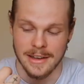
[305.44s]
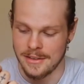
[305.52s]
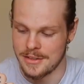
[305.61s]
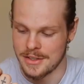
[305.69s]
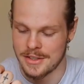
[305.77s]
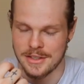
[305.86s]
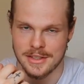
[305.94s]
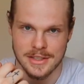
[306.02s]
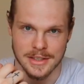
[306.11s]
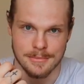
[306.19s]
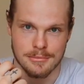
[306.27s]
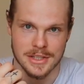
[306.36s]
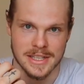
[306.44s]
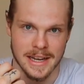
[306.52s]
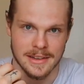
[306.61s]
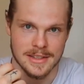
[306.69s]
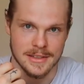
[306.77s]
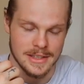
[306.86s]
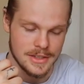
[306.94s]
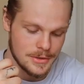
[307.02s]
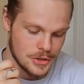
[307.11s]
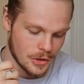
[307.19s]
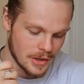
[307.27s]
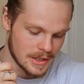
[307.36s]
like just to protect the
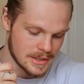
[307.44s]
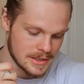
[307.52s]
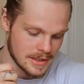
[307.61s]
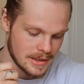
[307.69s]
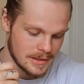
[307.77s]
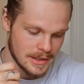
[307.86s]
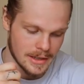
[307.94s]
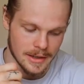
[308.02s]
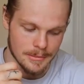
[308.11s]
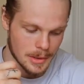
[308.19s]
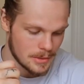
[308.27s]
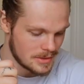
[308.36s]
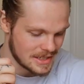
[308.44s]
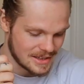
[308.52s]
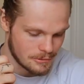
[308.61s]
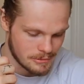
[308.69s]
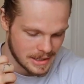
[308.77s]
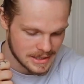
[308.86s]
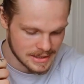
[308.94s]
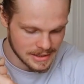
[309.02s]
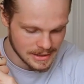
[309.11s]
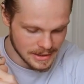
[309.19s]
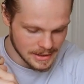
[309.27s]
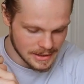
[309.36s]
joints and the bones in the wrist.